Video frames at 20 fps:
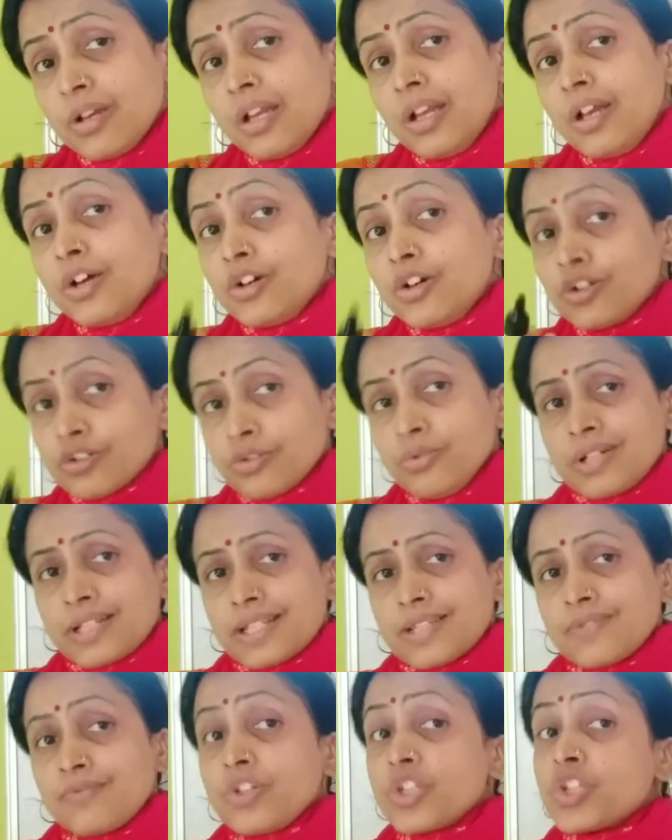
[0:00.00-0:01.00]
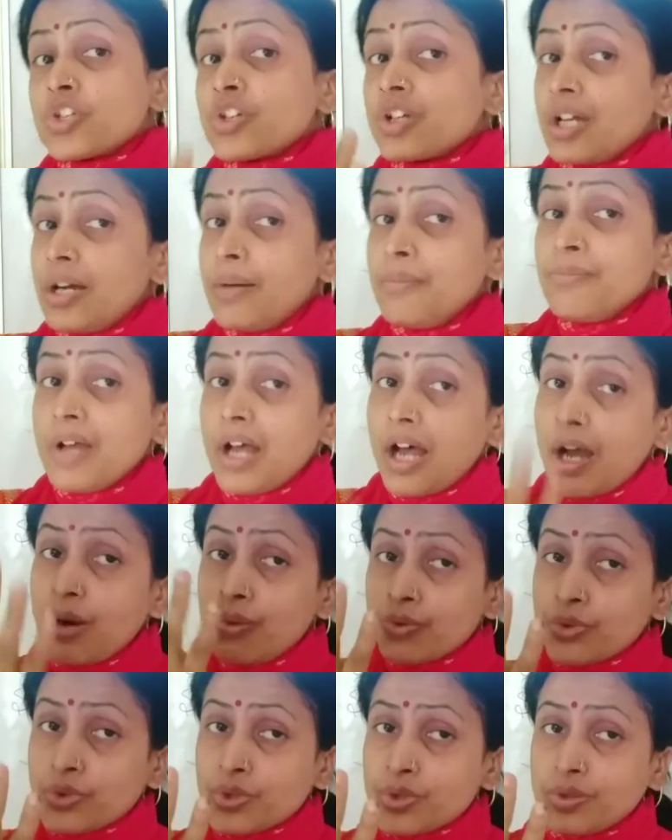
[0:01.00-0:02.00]
roots which come
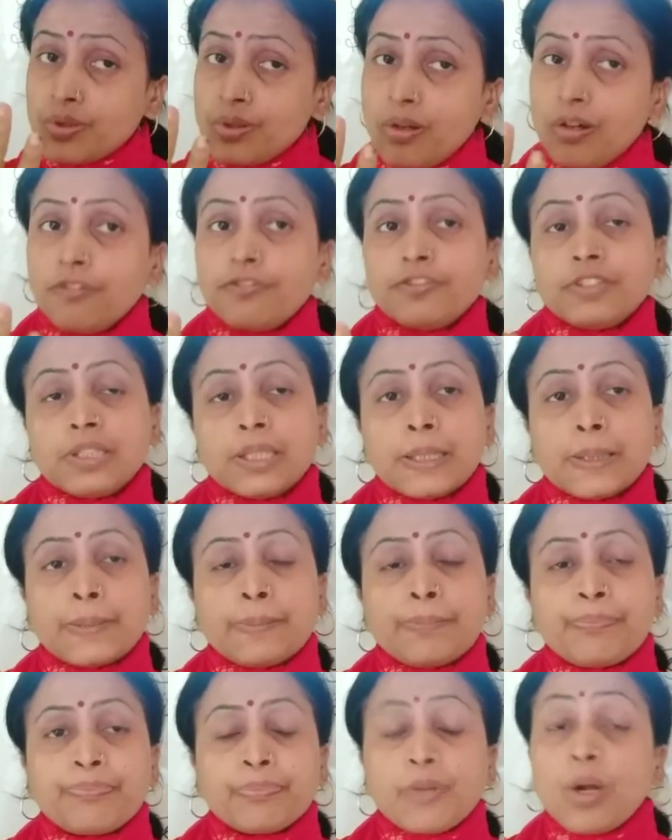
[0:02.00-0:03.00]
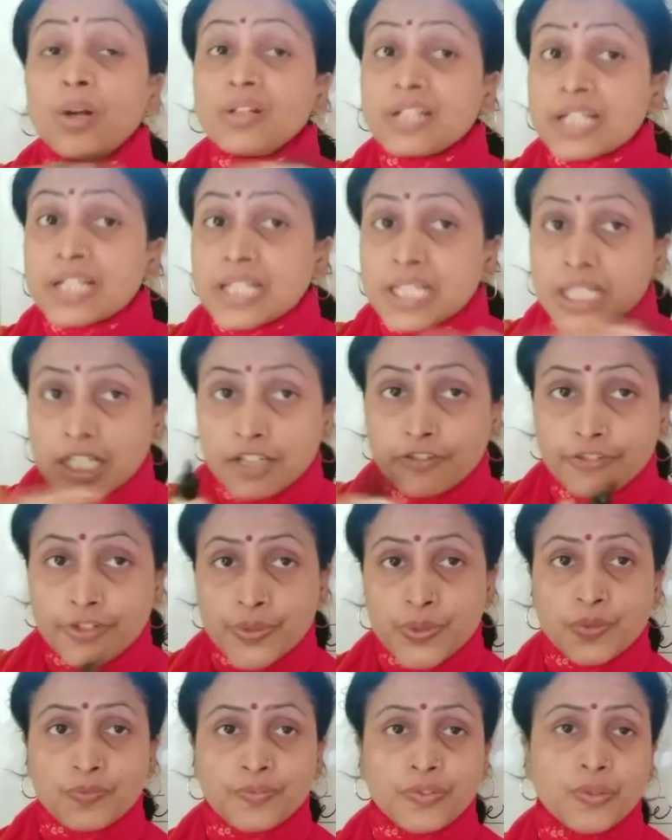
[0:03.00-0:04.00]
out of the on the
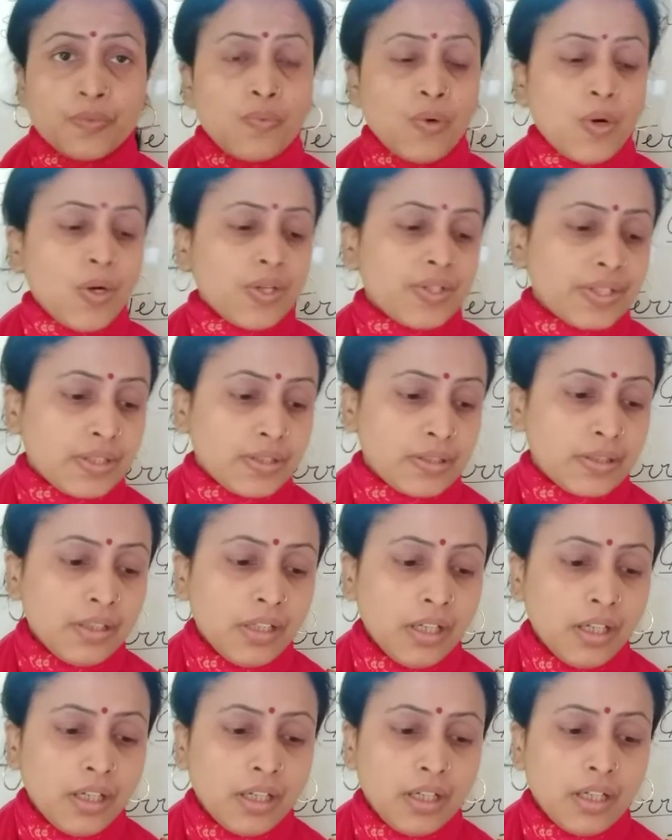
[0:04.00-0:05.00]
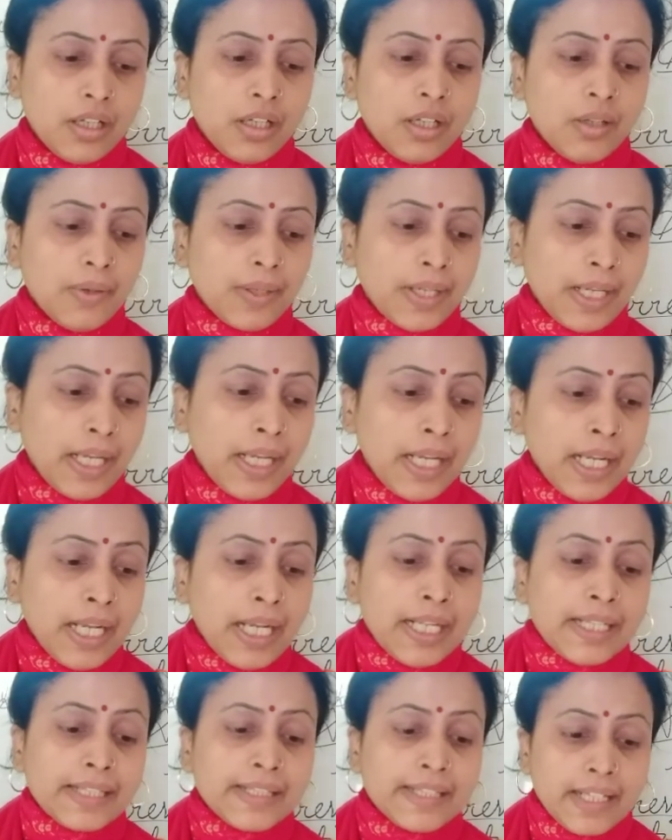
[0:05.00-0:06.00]
surface of the water, okay,
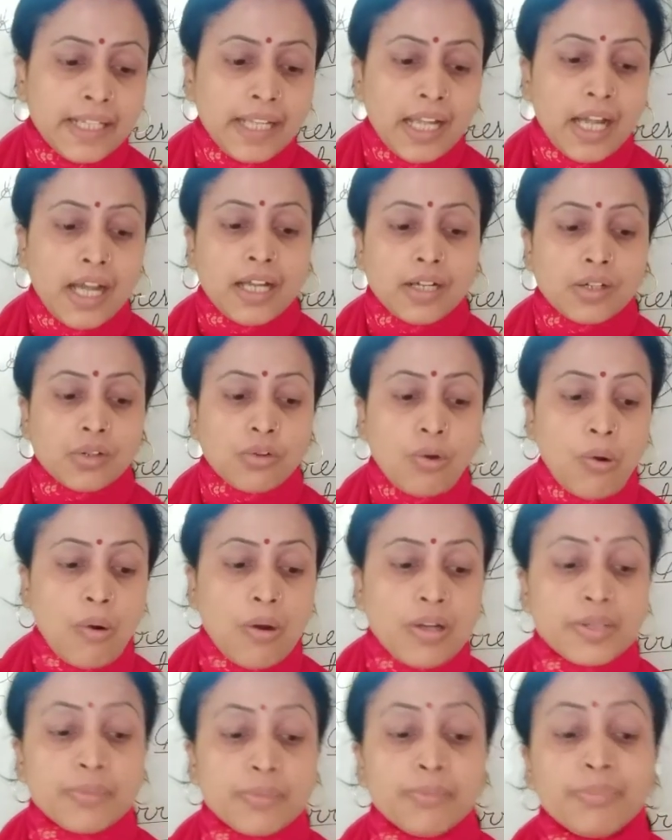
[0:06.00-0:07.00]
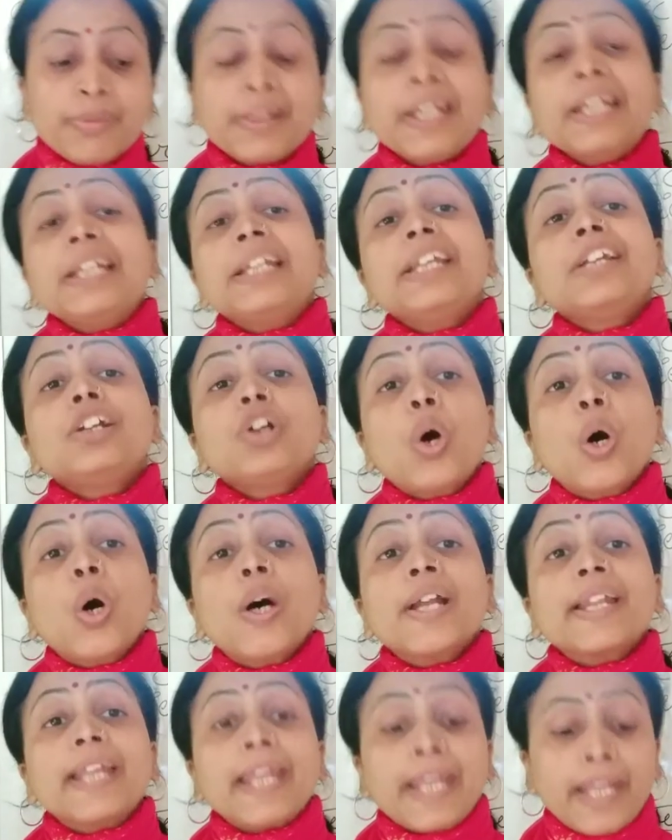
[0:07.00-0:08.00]
they are called breathing or
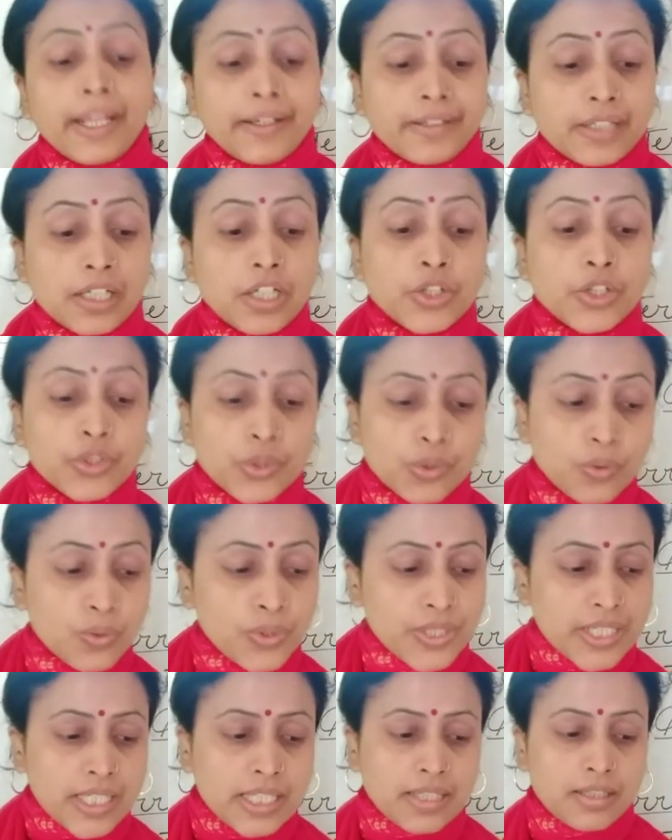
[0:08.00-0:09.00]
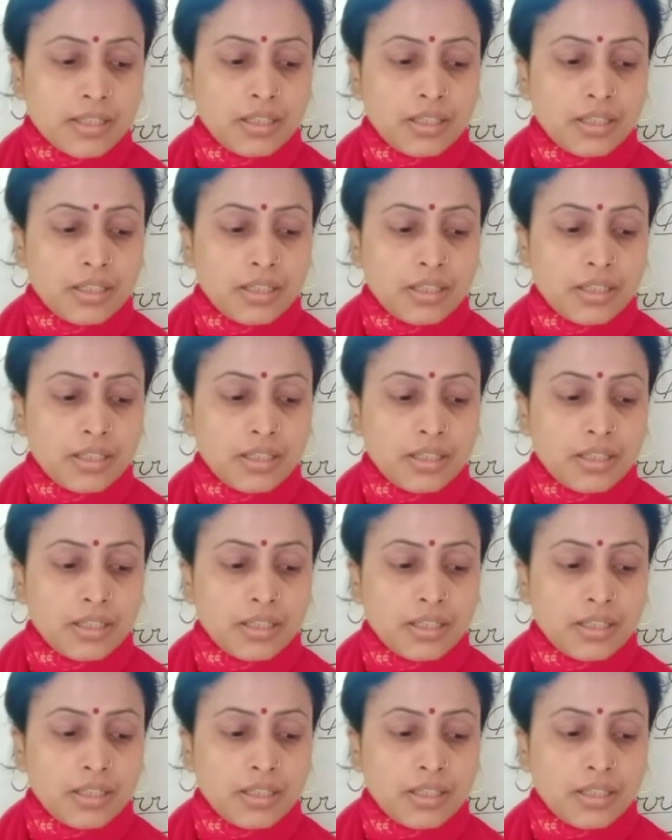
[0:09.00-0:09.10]
aerial roots.